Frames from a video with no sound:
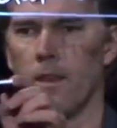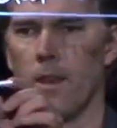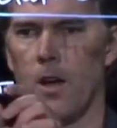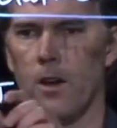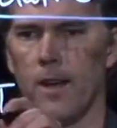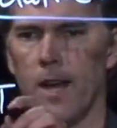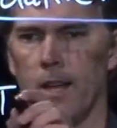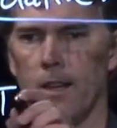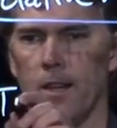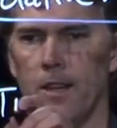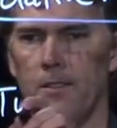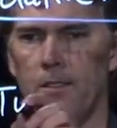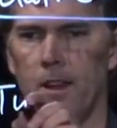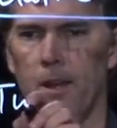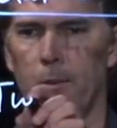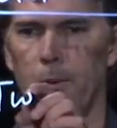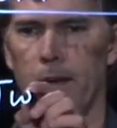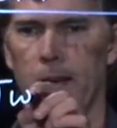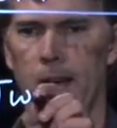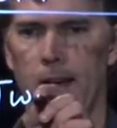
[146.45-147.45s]
Okay, let's
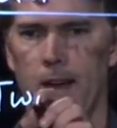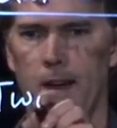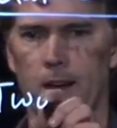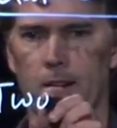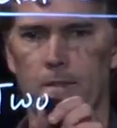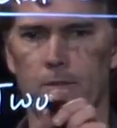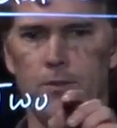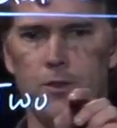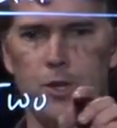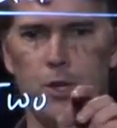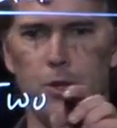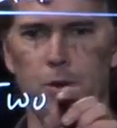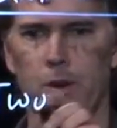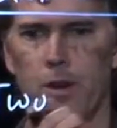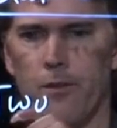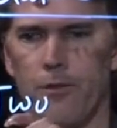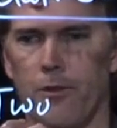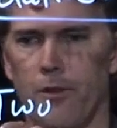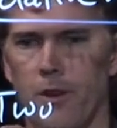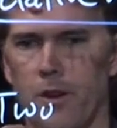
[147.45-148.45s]
say we have two
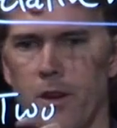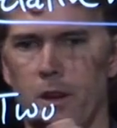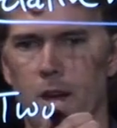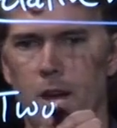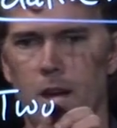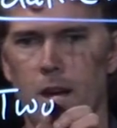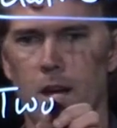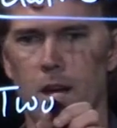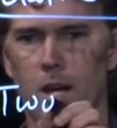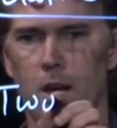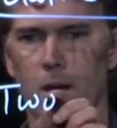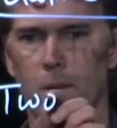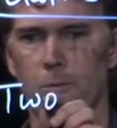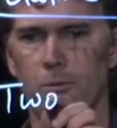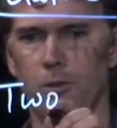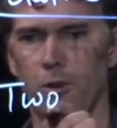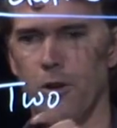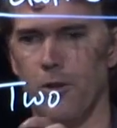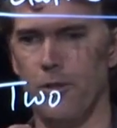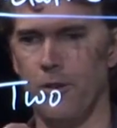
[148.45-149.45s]
different uh,
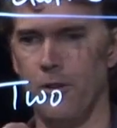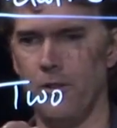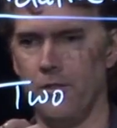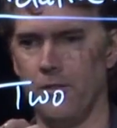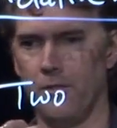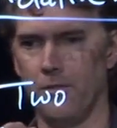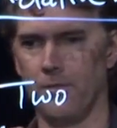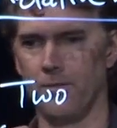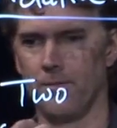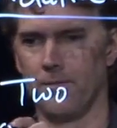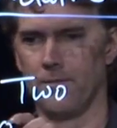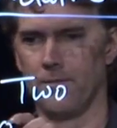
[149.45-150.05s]
observers.